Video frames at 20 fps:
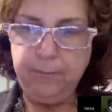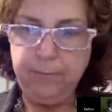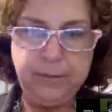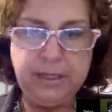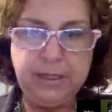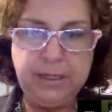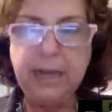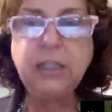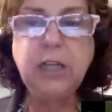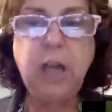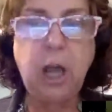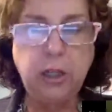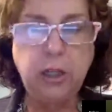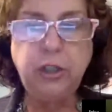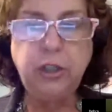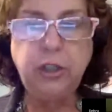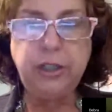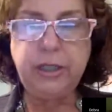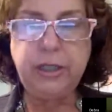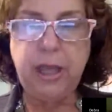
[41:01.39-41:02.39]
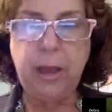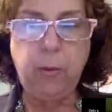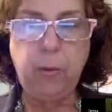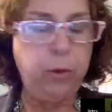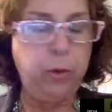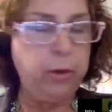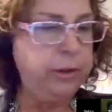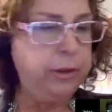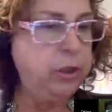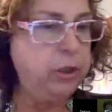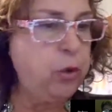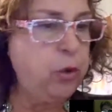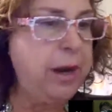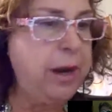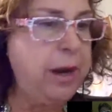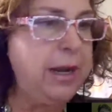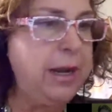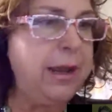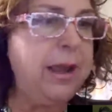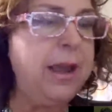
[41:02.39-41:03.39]
technologists that were in
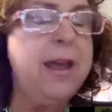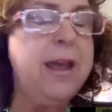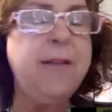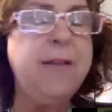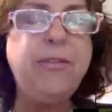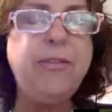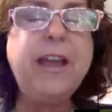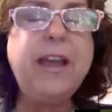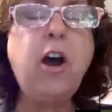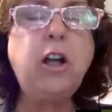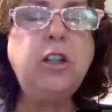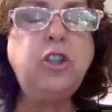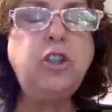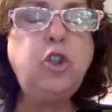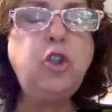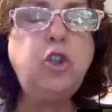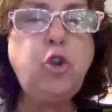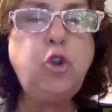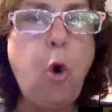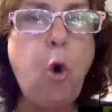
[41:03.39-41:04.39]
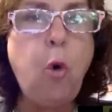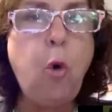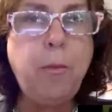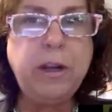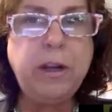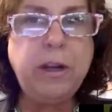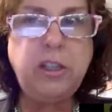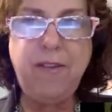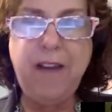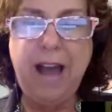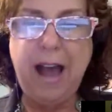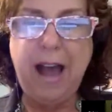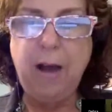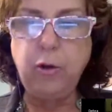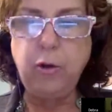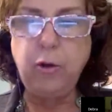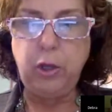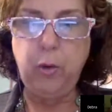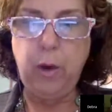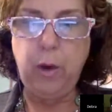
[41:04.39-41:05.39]
training, they got so much
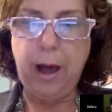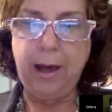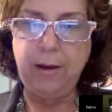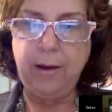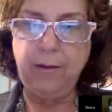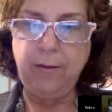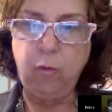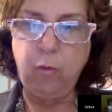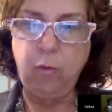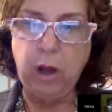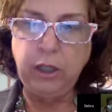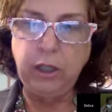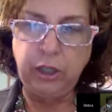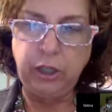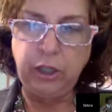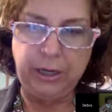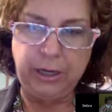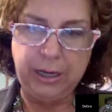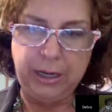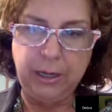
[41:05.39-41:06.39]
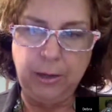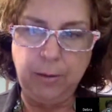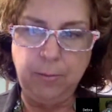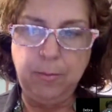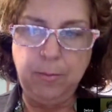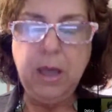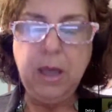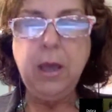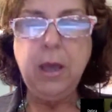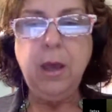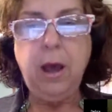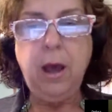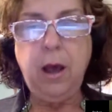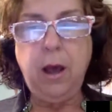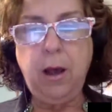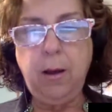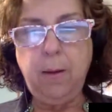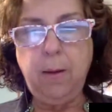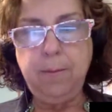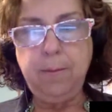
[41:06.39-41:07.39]
value out of watching him,
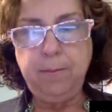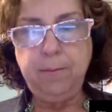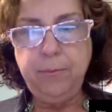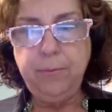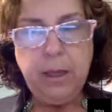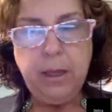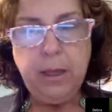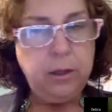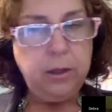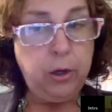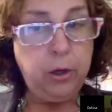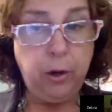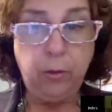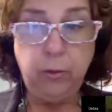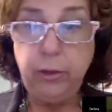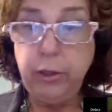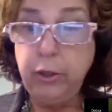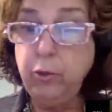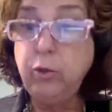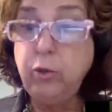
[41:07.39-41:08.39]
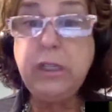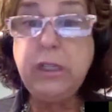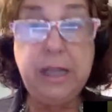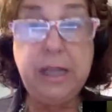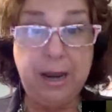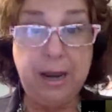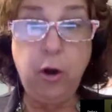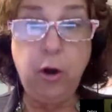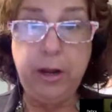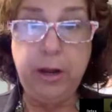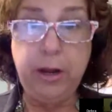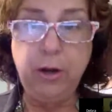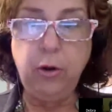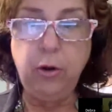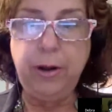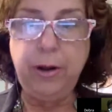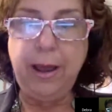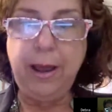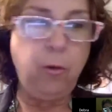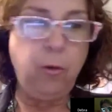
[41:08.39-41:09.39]
use their
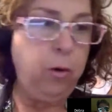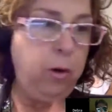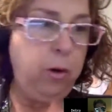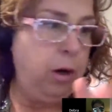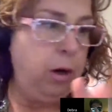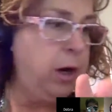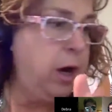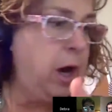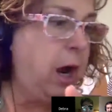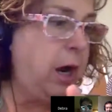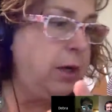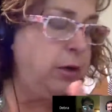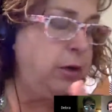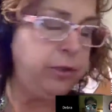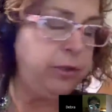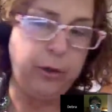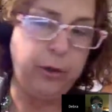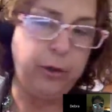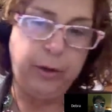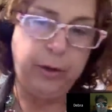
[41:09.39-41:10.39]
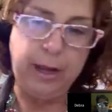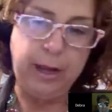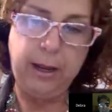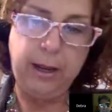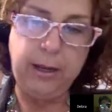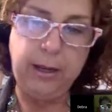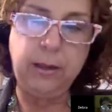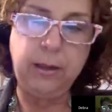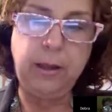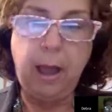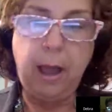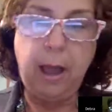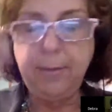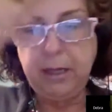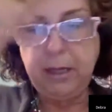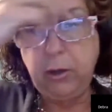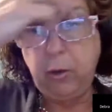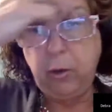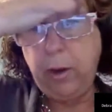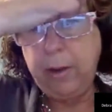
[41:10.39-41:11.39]
internet or not use their their
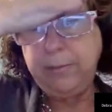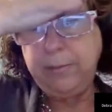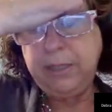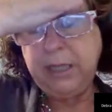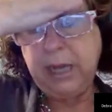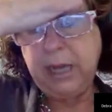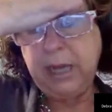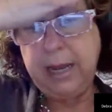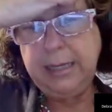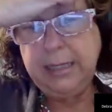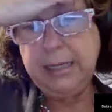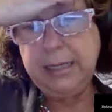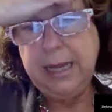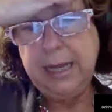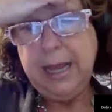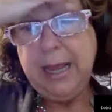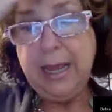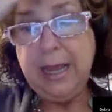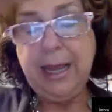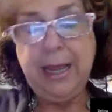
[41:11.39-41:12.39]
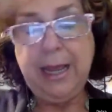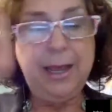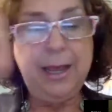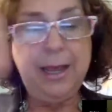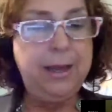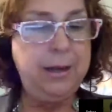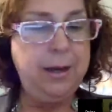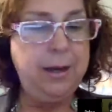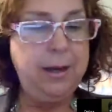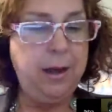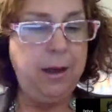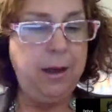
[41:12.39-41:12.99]
website. And